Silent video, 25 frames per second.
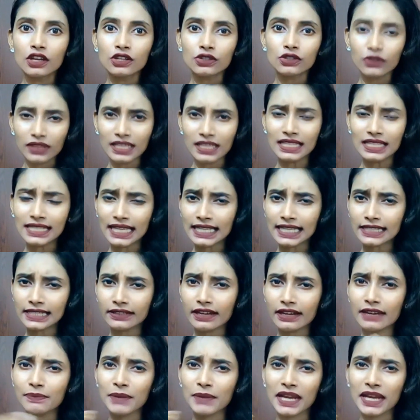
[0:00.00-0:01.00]
So this
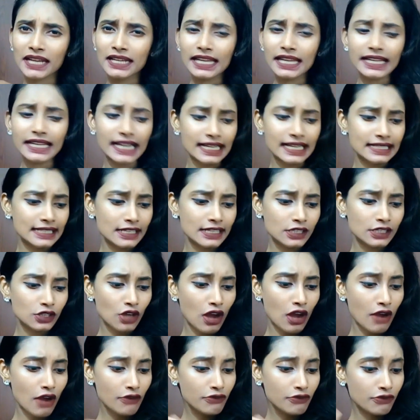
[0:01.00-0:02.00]
sunscreen mainly consists
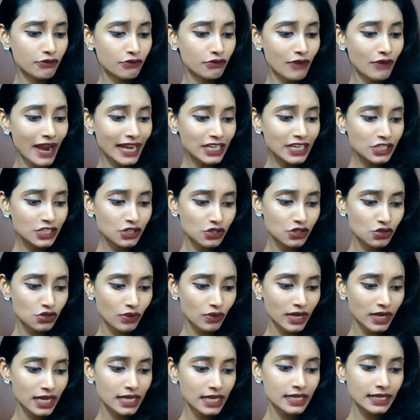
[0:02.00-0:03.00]
of white
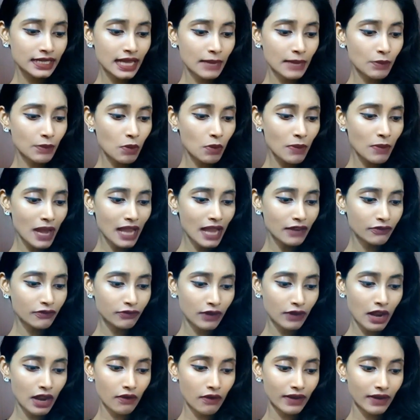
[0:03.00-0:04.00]
tree, chamomile
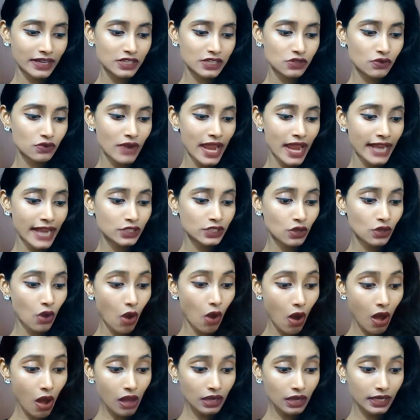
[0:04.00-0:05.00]
flower extract,
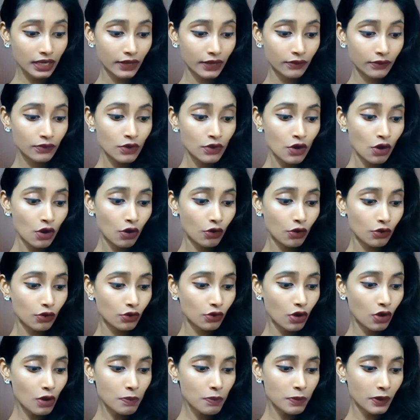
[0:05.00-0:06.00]
olive,
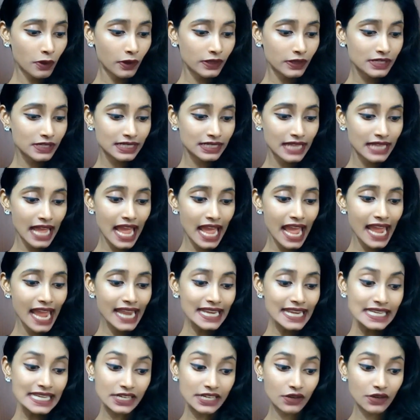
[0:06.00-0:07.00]
robust,
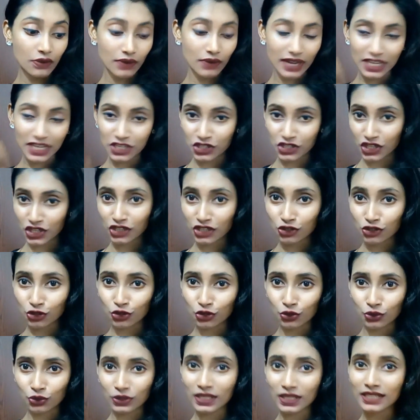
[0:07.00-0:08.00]
and green tea
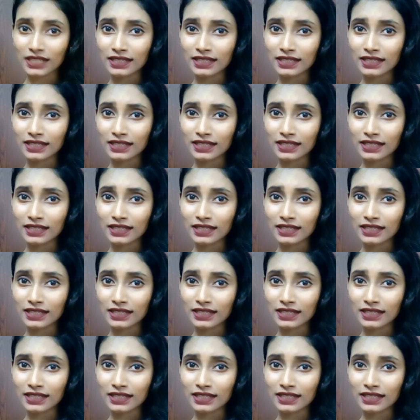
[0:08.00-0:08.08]
too.